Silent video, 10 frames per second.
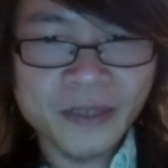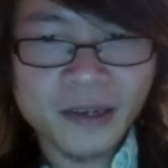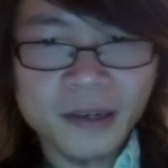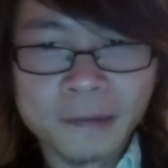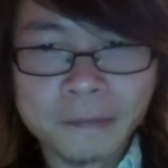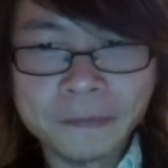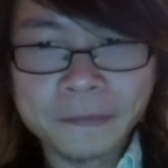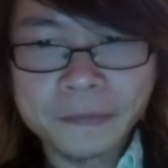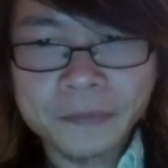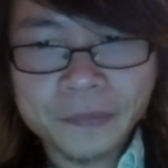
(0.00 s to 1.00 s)
Mm-hmm. Um,
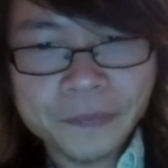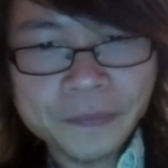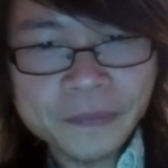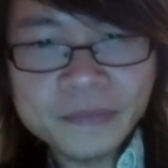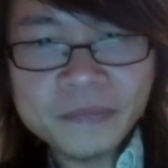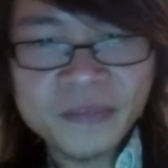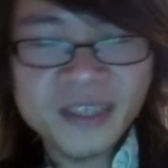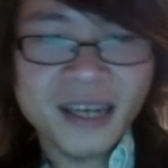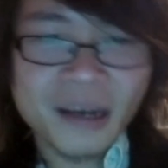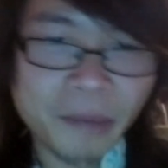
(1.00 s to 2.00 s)

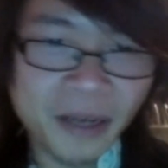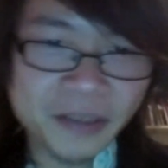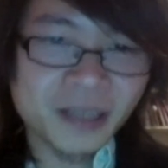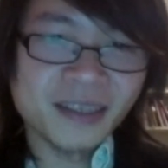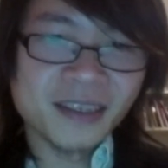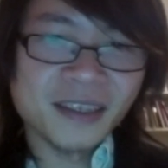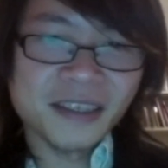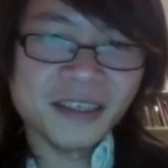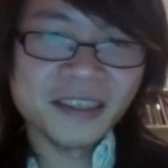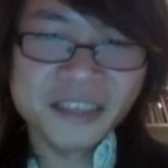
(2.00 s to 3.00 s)
but
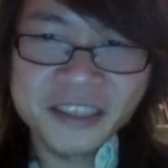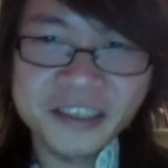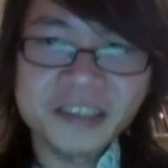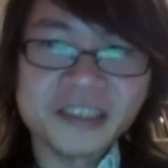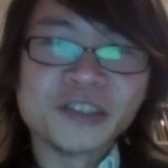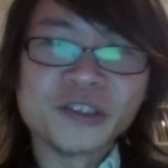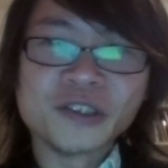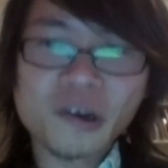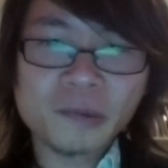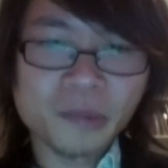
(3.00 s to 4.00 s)
this is
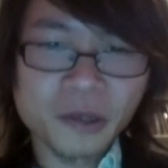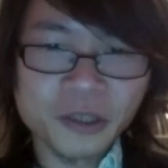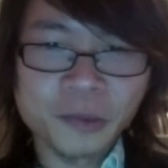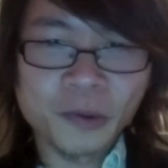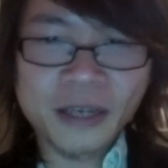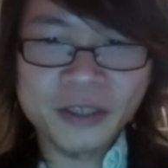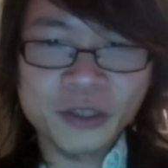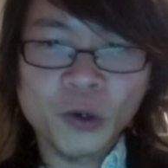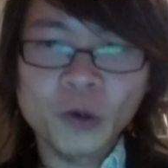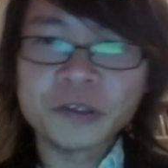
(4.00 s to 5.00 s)
not possible at
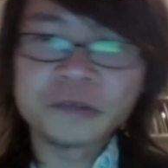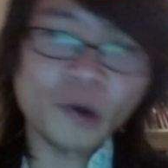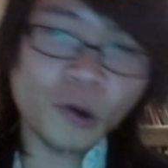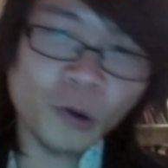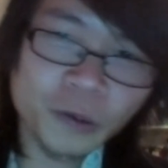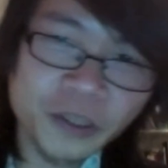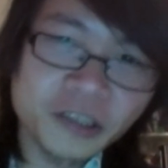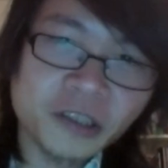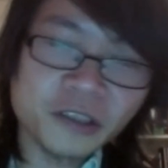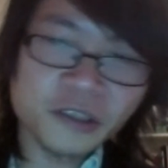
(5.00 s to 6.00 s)
all if all
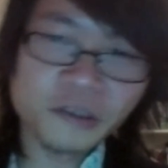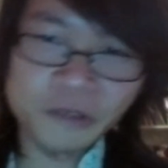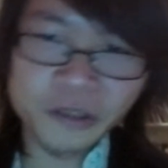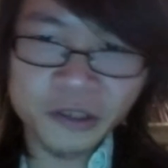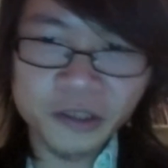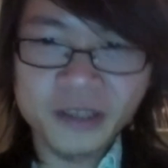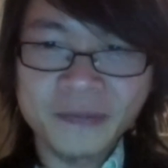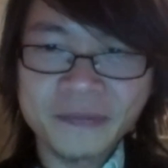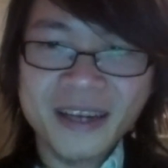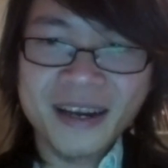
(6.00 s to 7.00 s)
these services
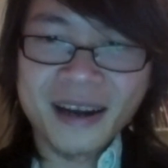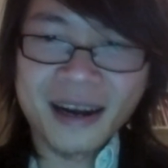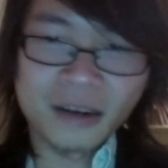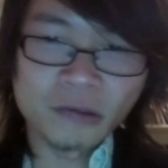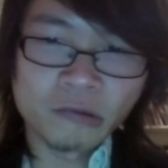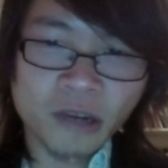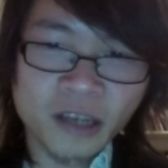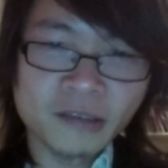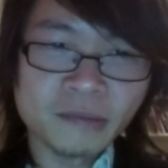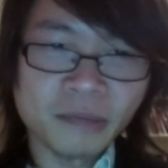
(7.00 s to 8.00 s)
are
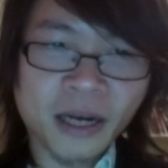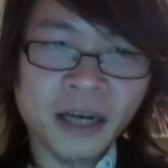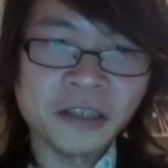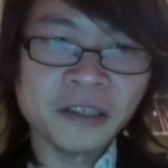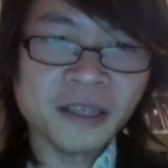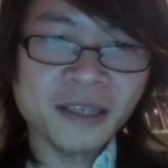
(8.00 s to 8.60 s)
run by